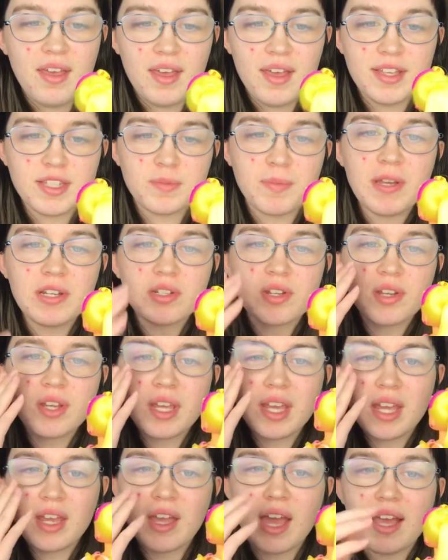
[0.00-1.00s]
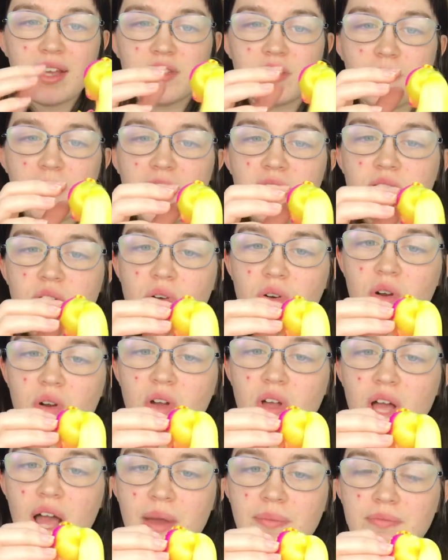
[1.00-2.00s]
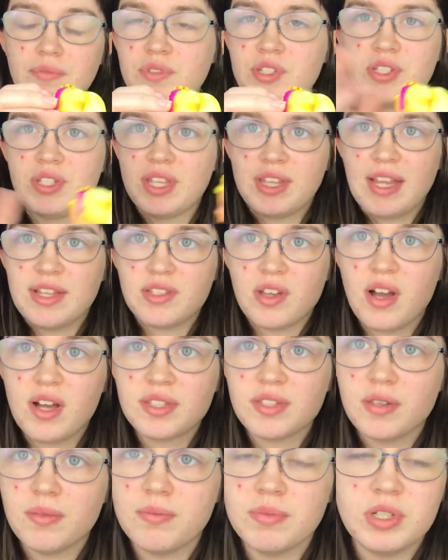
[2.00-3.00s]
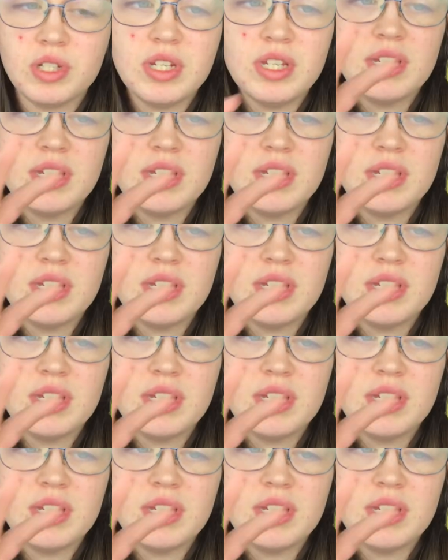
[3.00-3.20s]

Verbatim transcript: especially as a magical girl, I just think that's awesome. She